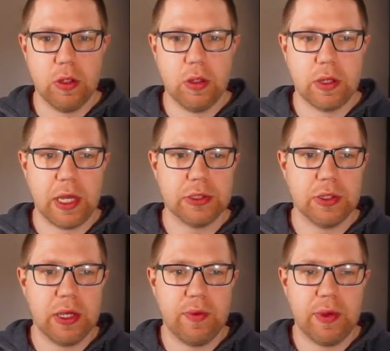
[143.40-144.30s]
Okay, so
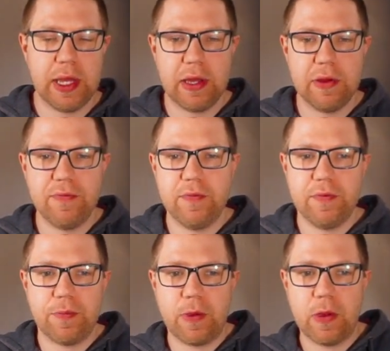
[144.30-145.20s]
here we have
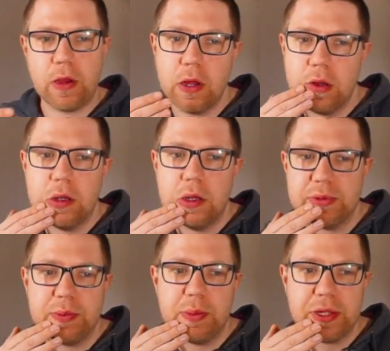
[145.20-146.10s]
our
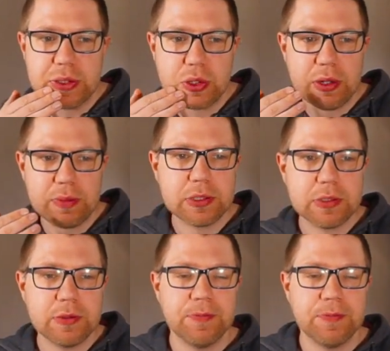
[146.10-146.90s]
empty Python script.